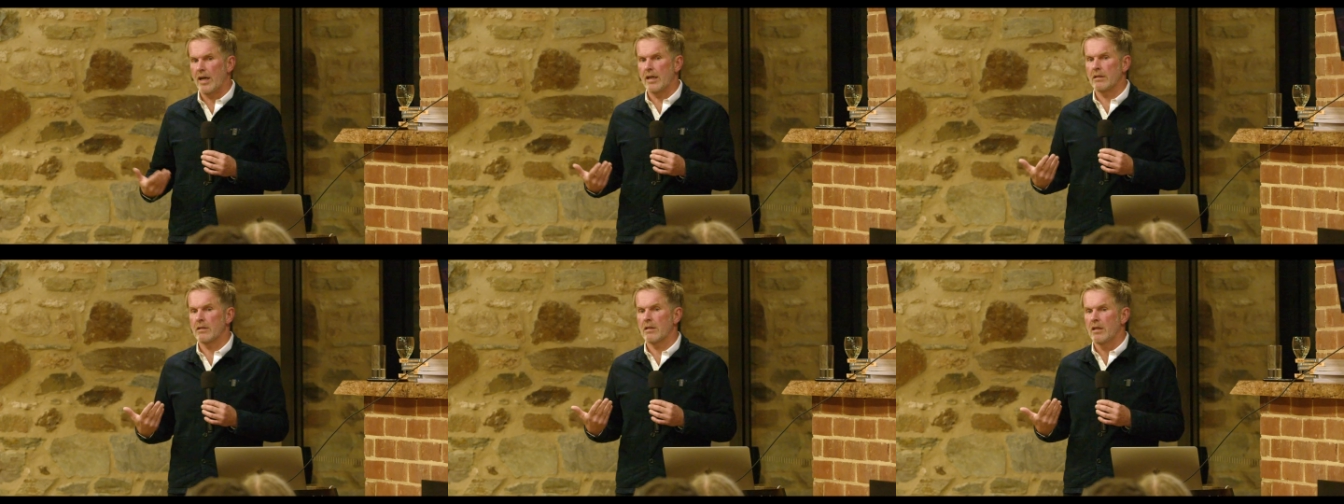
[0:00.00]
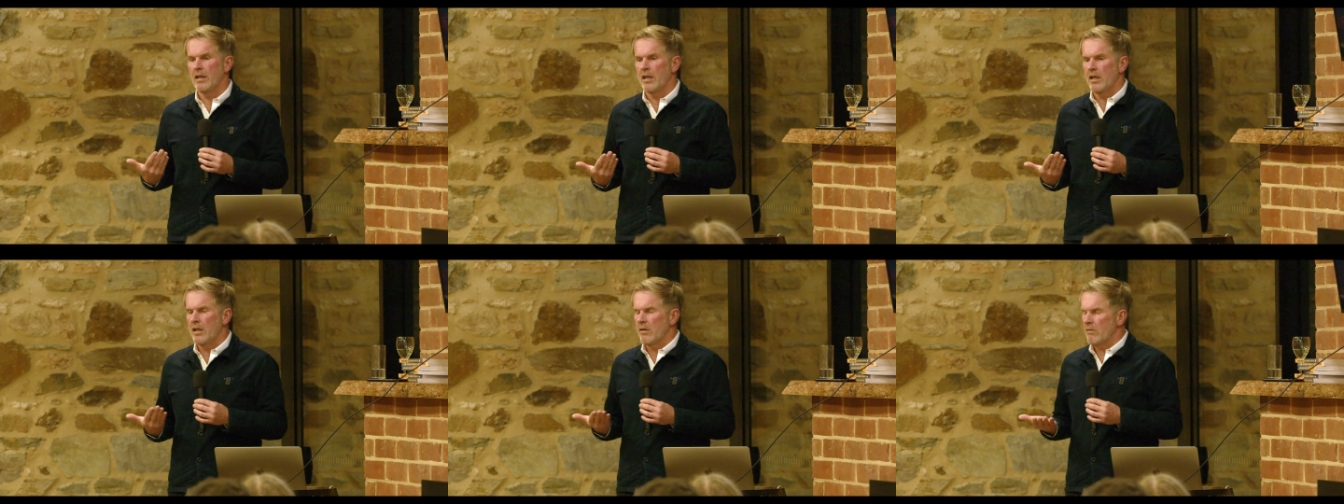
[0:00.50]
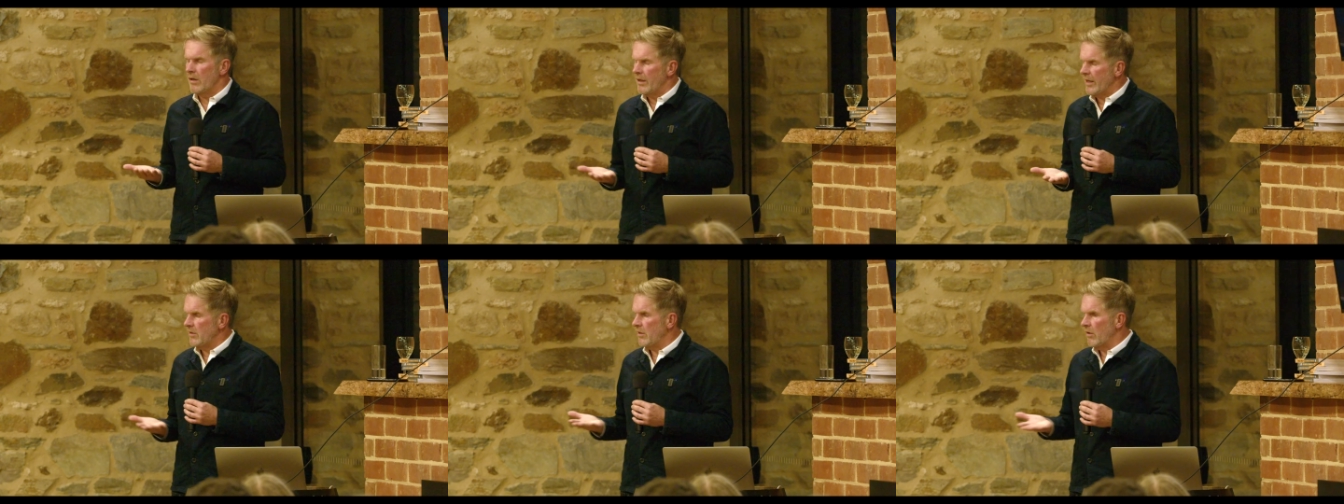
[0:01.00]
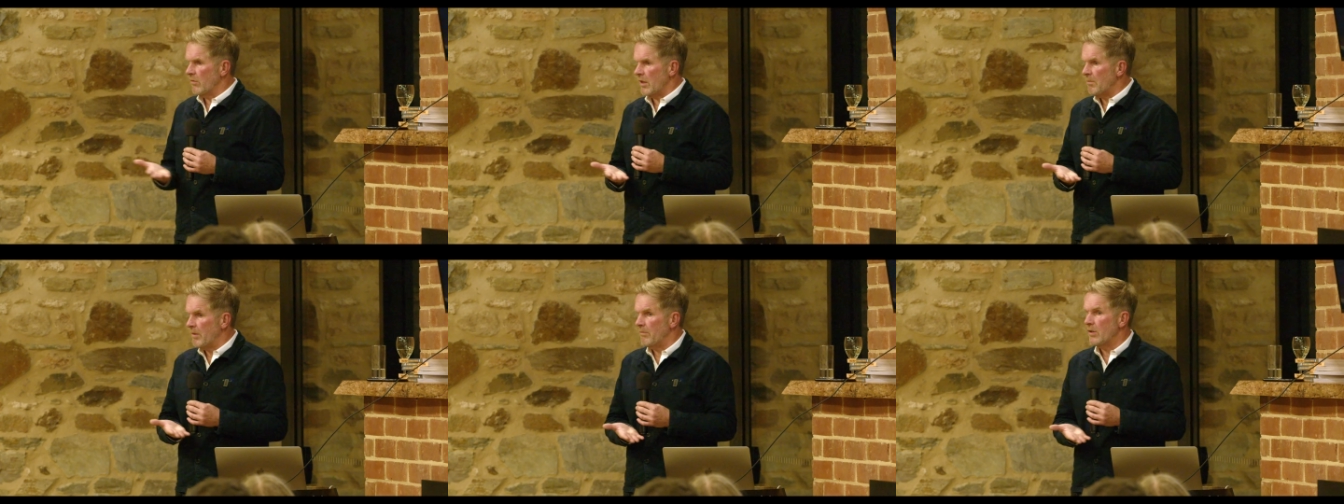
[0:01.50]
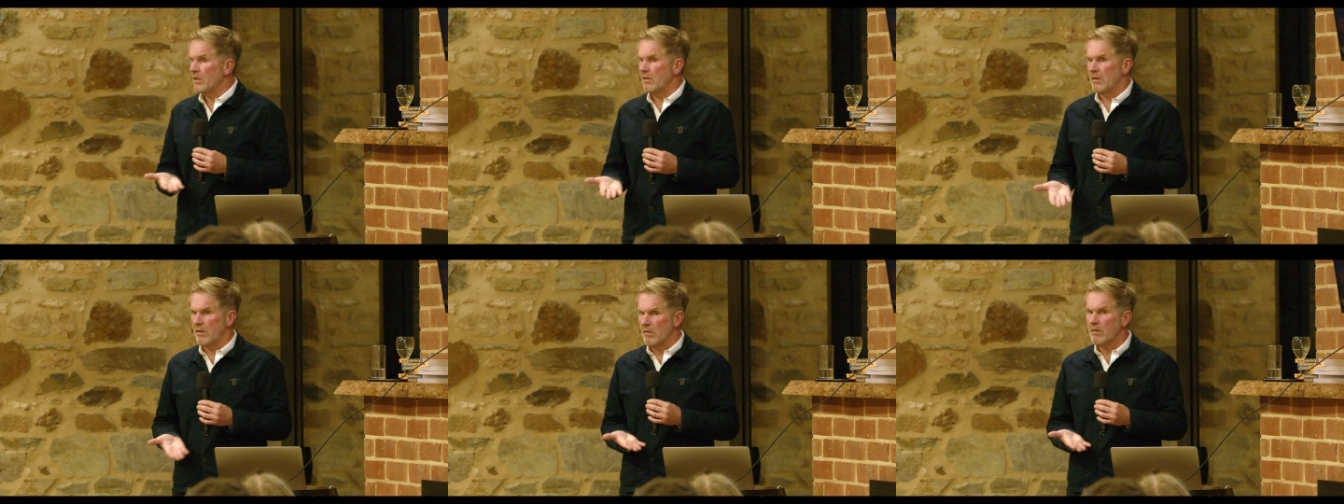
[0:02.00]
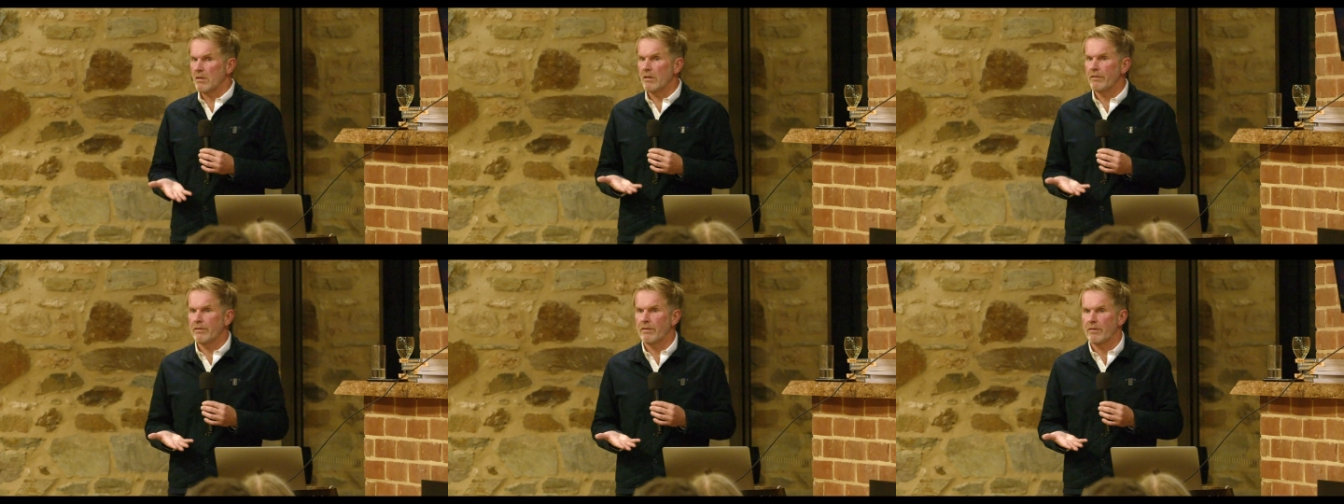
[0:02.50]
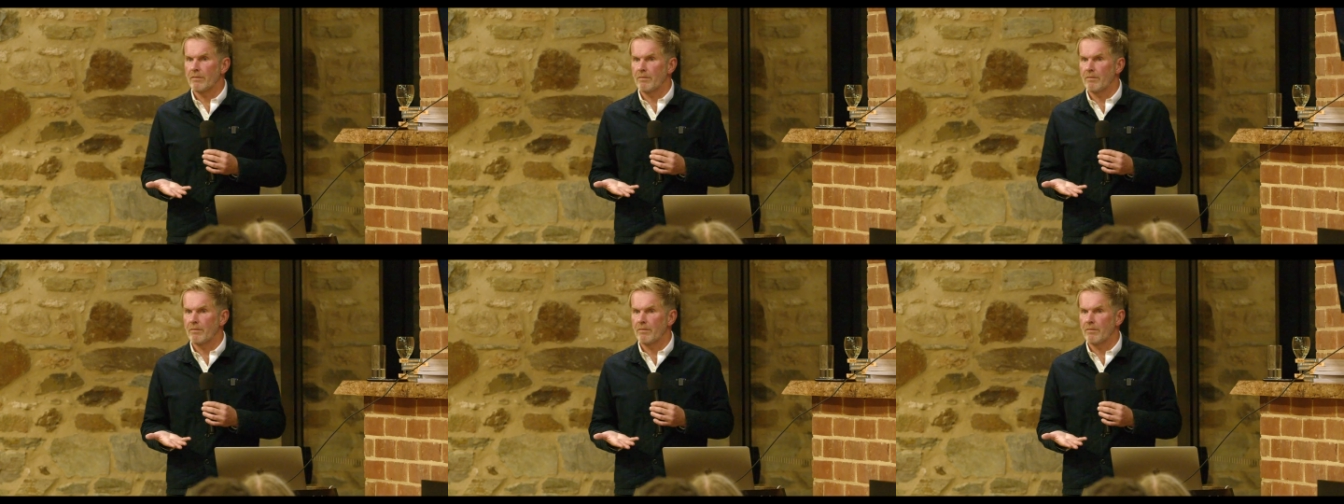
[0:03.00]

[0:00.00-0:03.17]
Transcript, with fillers: and realize you don't need permission to do stuff.